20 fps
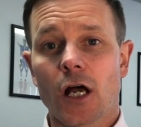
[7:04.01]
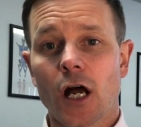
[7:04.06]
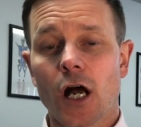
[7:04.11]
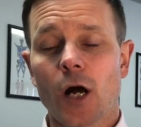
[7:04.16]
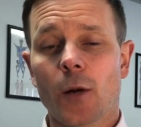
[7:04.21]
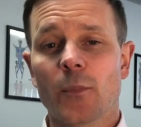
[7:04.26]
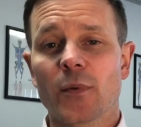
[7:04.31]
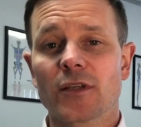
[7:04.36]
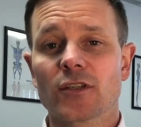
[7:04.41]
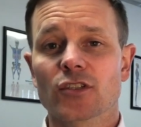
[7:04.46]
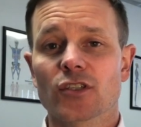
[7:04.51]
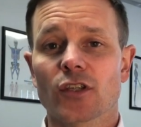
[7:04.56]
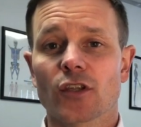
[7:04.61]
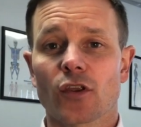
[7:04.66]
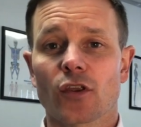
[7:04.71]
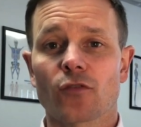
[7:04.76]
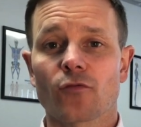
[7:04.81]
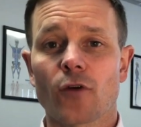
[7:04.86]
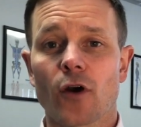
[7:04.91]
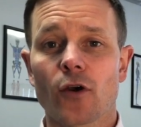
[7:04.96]
up into the
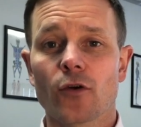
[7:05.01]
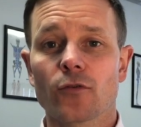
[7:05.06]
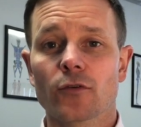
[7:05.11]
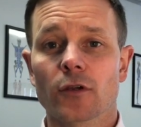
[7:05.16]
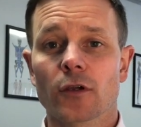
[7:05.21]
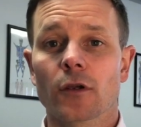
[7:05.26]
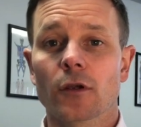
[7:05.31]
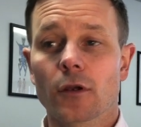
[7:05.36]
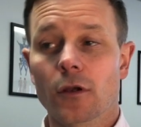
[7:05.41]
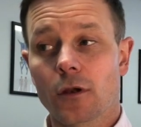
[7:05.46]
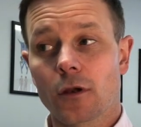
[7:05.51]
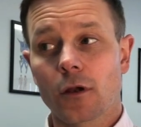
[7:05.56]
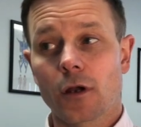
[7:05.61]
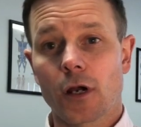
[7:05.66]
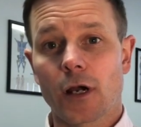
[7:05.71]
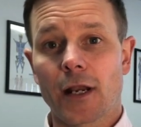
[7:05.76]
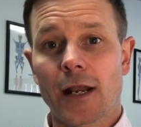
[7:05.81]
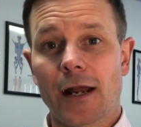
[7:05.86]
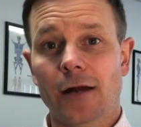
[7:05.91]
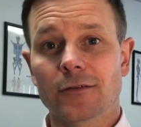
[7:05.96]
throat
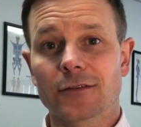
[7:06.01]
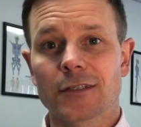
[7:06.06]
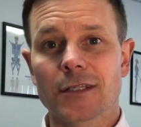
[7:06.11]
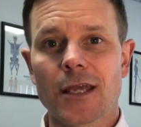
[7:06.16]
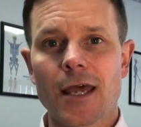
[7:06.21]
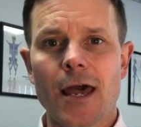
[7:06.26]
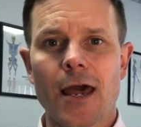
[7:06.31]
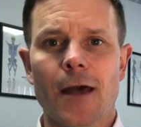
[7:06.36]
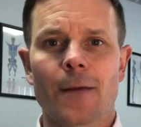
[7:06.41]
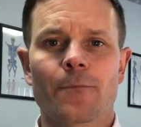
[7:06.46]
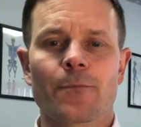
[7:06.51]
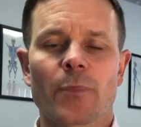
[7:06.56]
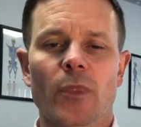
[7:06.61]
and out into the air.